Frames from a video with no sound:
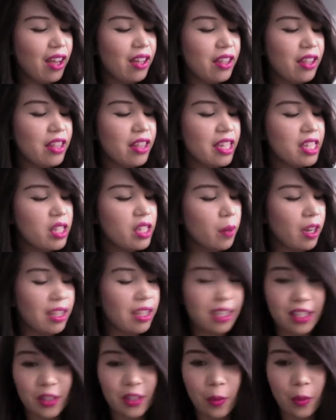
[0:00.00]
This one
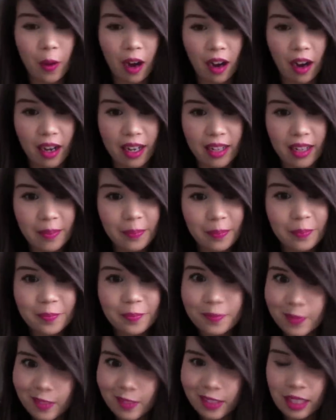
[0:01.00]
is Quarry,
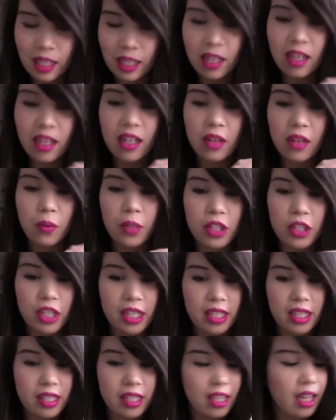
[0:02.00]
which
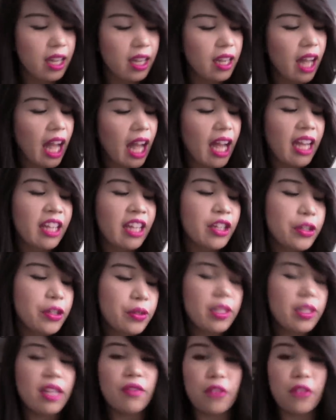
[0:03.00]
is, I
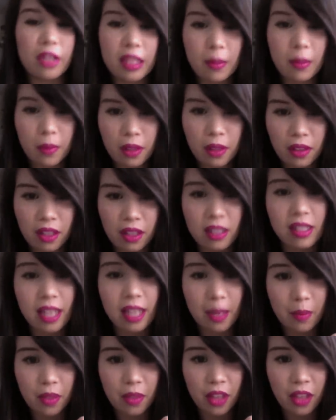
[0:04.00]
use it for the
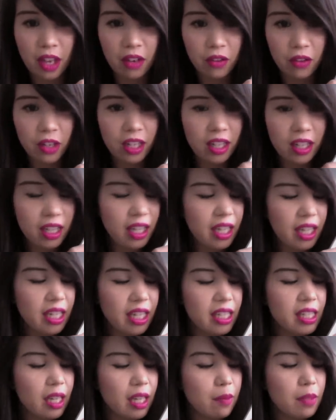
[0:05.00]
same thing really,
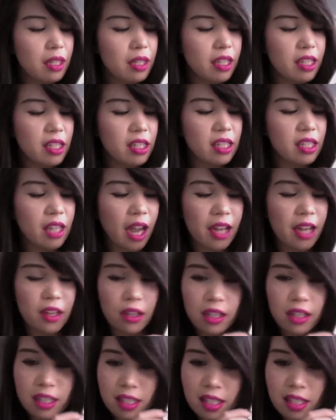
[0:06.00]
except this is
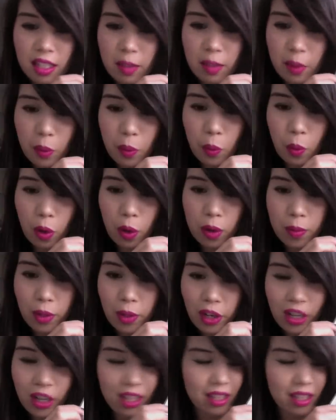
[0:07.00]
a little bit
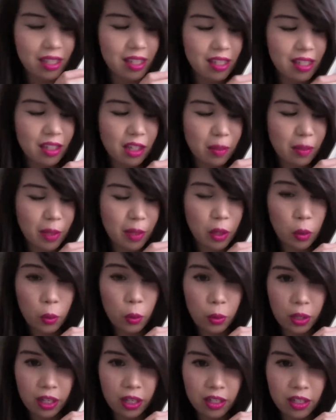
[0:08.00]
warmer and this is a little bit
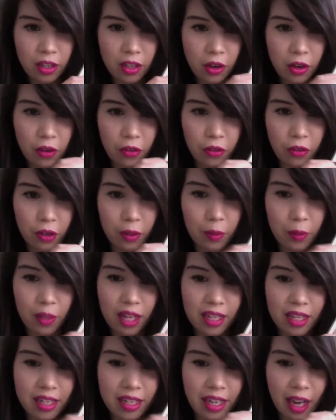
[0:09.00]
cooler. So for
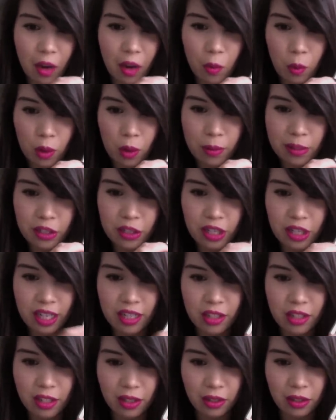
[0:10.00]
blending out warmer
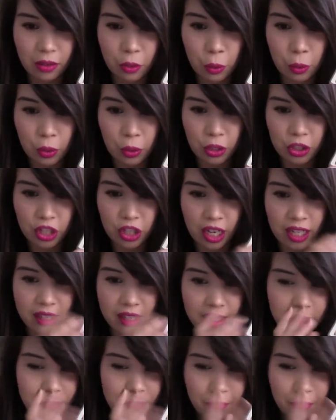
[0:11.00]
shades and cooler
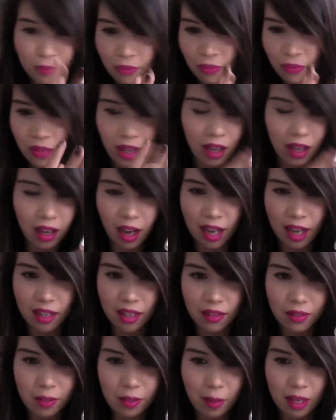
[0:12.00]
shades, kind
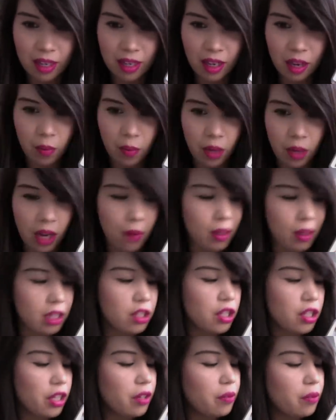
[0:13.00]
of depending on what I want to
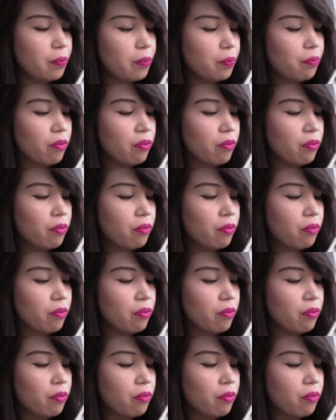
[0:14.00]
do.